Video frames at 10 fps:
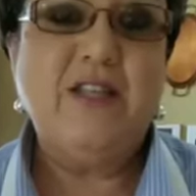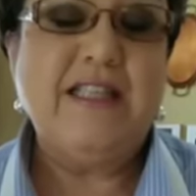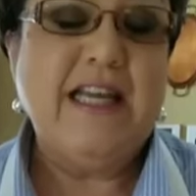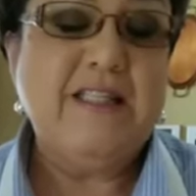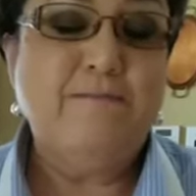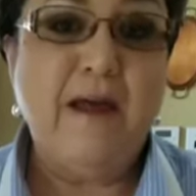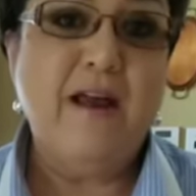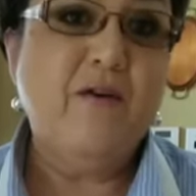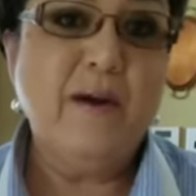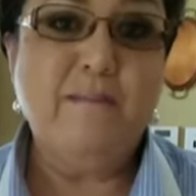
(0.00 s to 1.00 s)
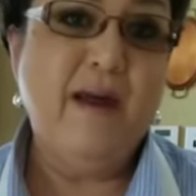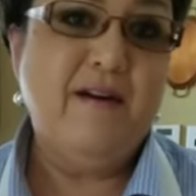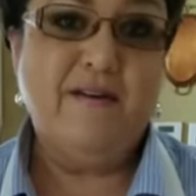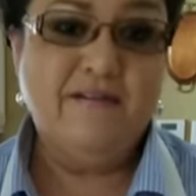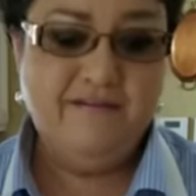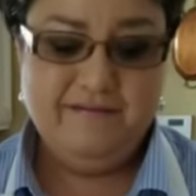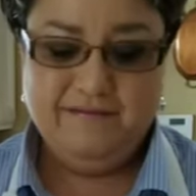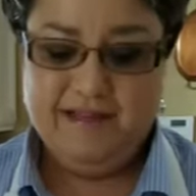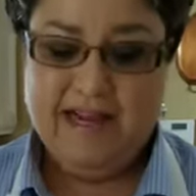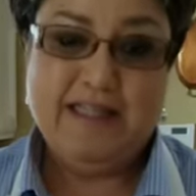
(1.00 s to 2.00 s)
just gets better and better
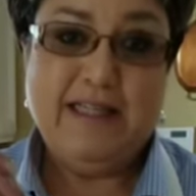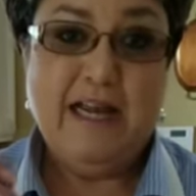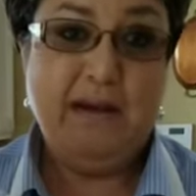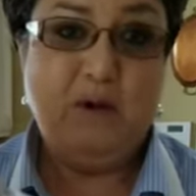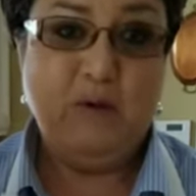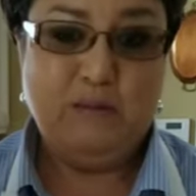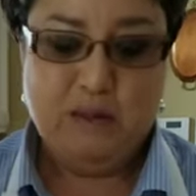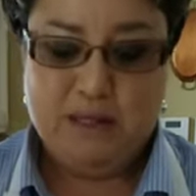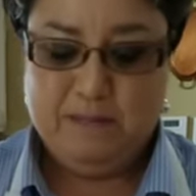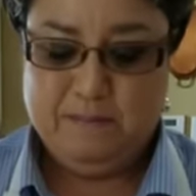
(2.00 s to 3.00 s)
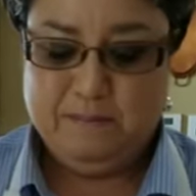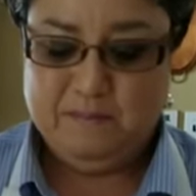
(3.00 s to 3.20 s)
as the time goes by.